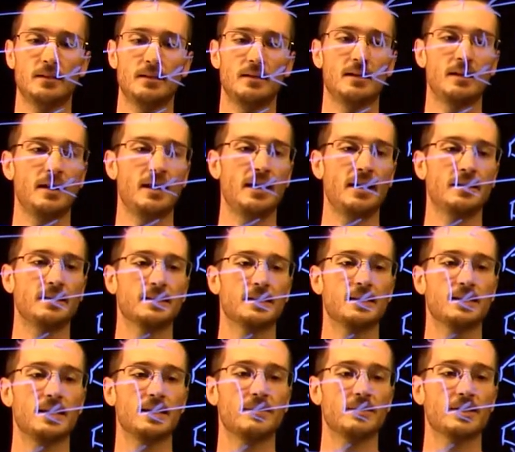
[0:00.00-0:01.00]
And steam
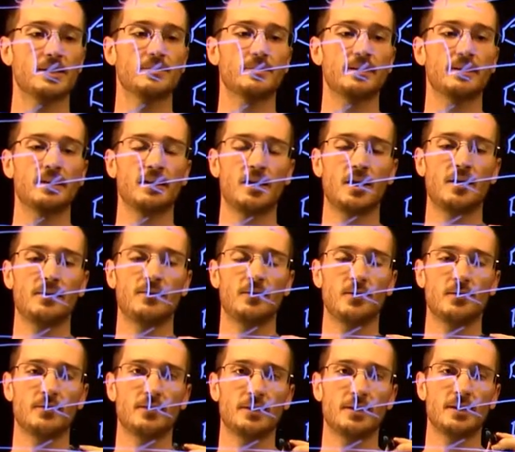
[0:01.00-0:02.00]
is splitting off over
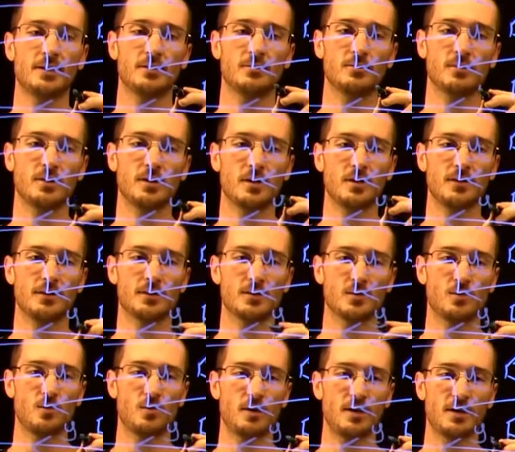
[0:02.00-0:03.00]
here. We'll call this
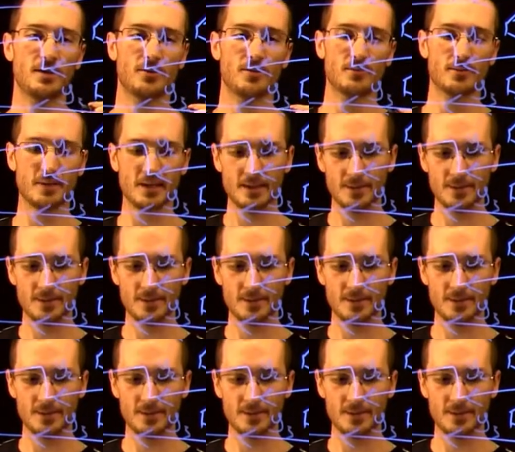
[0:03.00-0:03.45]
Y3. And